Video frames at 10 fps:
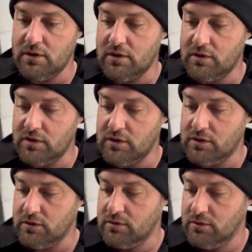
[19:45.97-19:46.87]

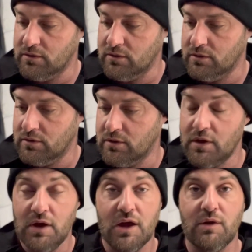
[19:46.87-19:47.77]
think,
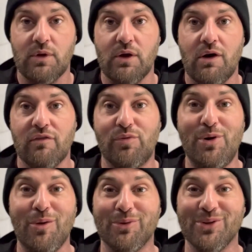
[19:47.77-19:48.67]
anyway, I'll have a
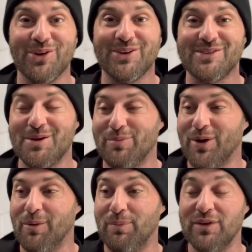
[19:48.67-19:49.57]
proper look at it,
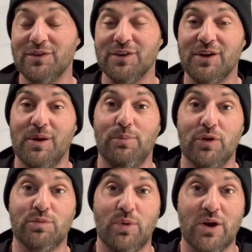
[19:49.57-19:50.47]
but basically it
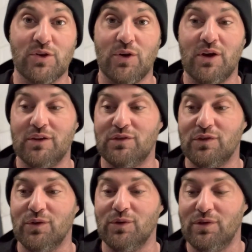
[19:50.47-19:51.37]
puts pressure
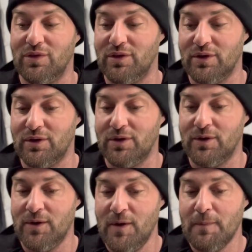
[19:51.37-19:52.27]
into the,
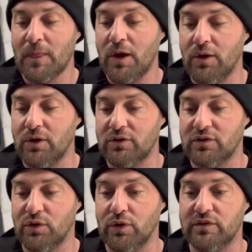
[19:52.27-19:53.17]
oh no, it
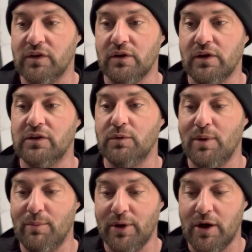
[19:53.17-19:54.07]
doesn't go into the airline, you
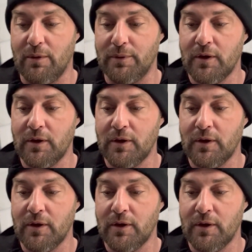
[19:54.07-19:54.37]
pump it up.